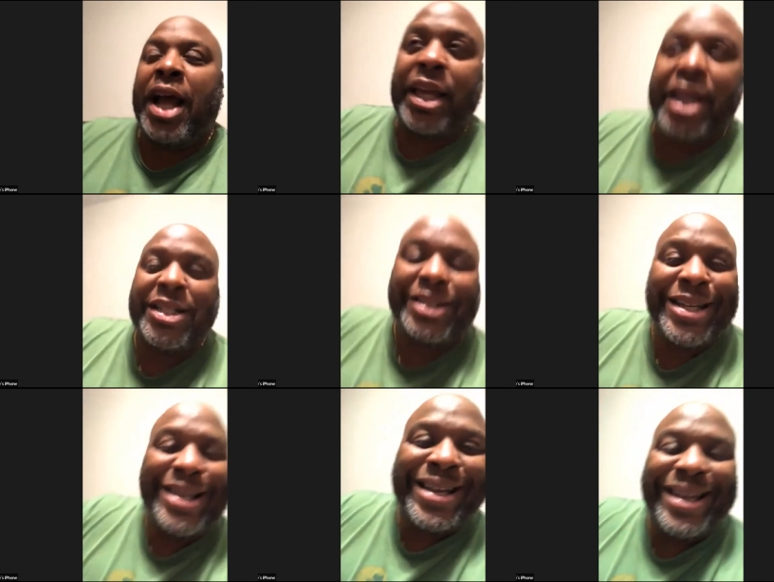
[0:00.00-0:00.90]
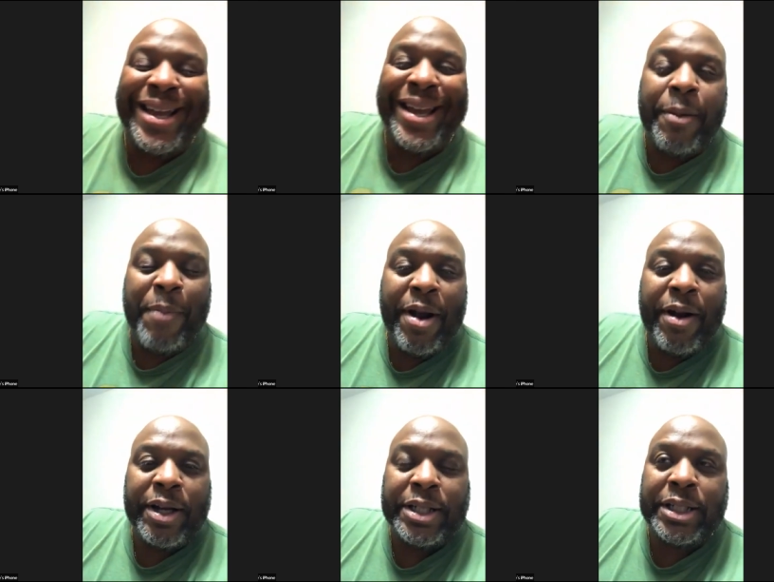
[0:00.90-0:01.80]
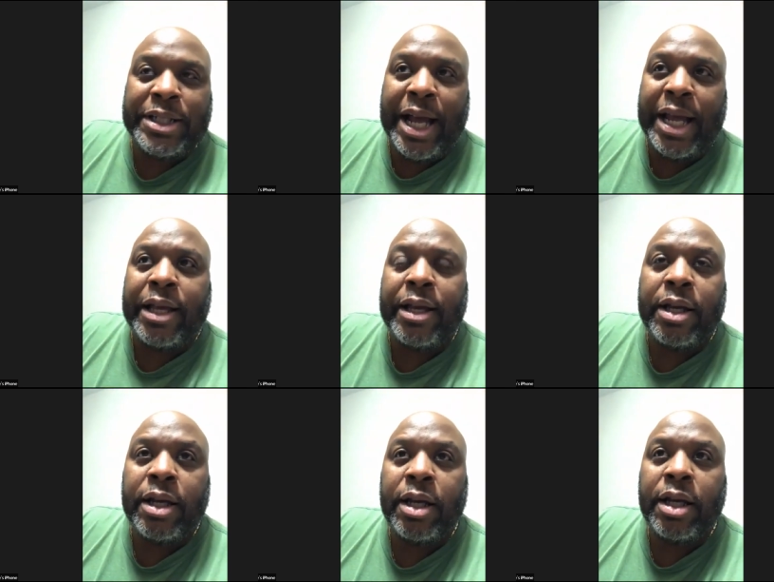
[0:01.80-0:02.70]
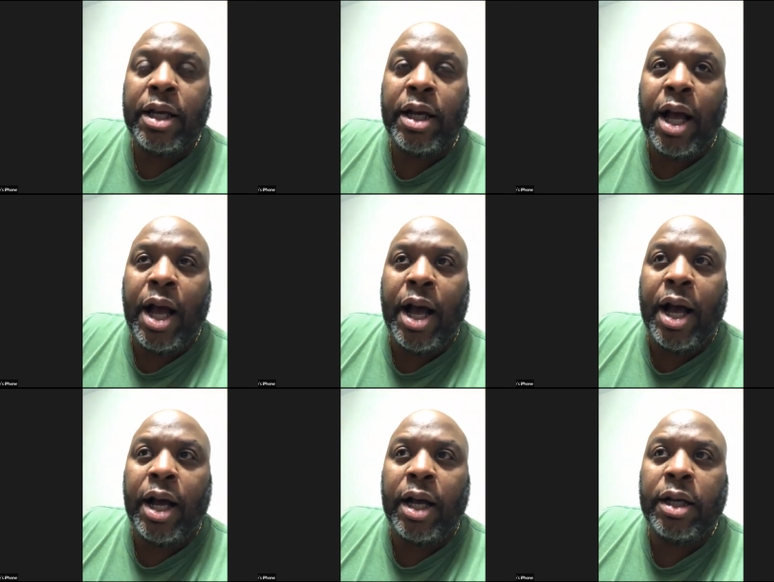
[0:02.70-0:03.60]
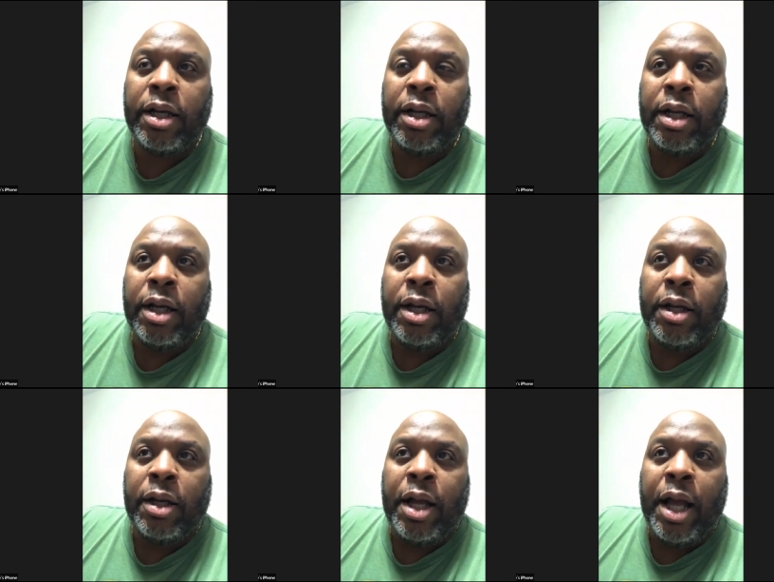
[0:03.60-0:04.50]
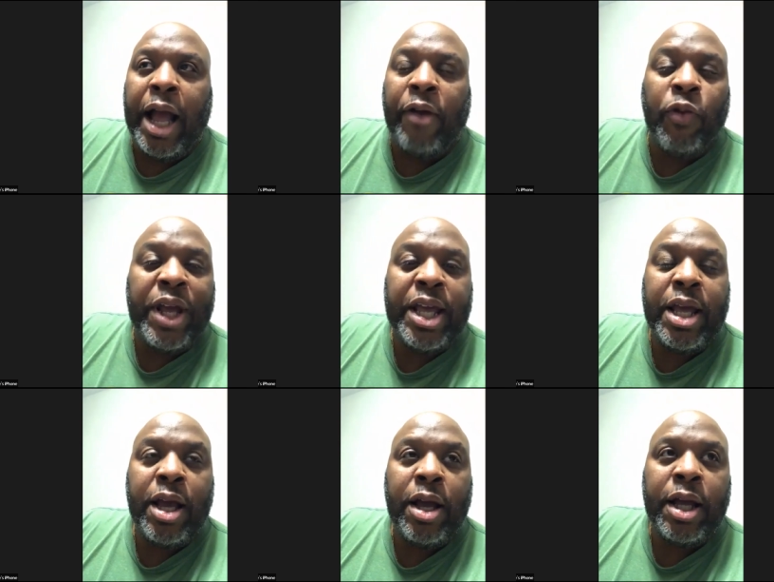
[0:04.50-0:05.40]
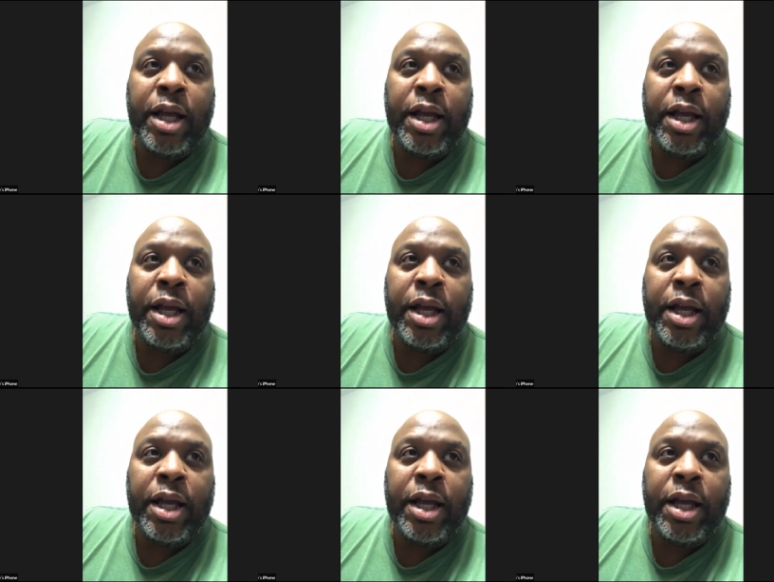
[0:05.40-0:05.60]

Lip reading: I guess in America today, have we